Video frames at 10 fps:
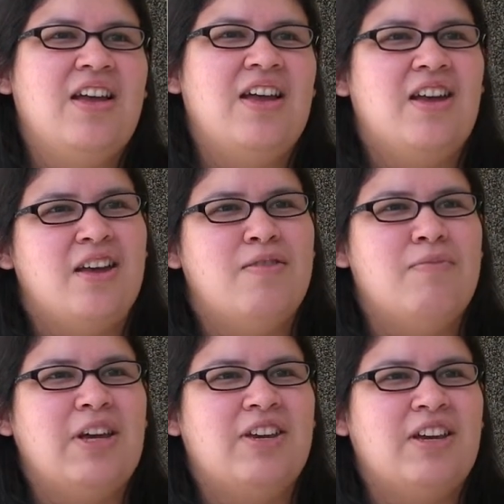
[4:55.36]

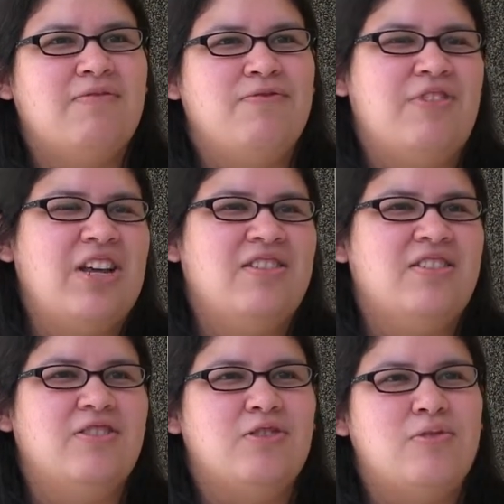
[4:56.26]
and my
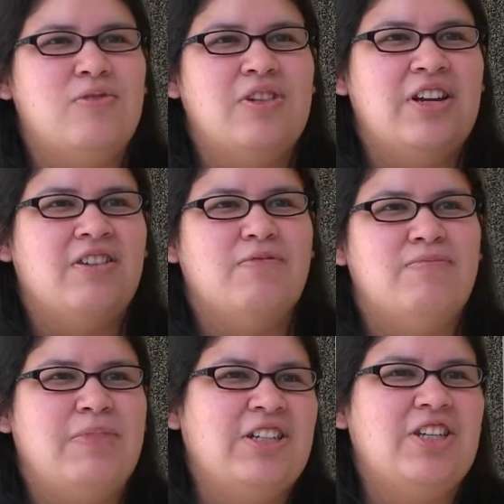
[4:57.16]
friends in school
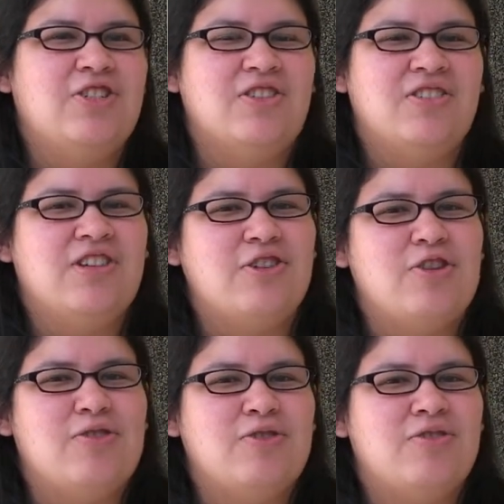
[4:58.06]
and my teachers, they
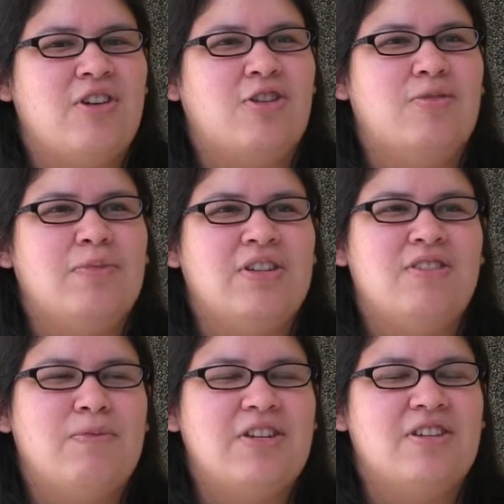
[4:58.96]
tried to talk to me
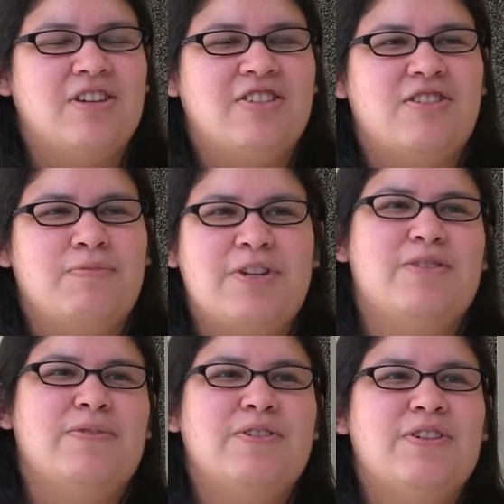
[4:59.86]
as much English as
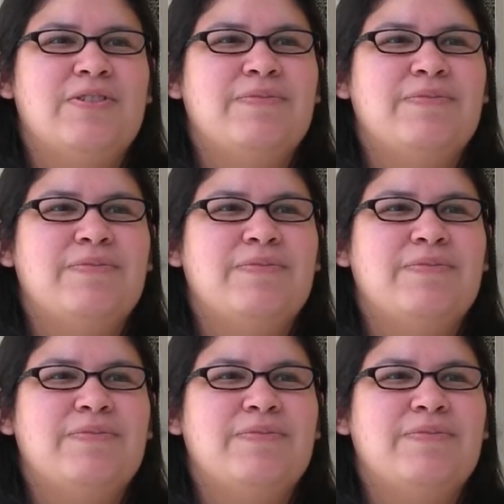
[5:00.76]
possible. So.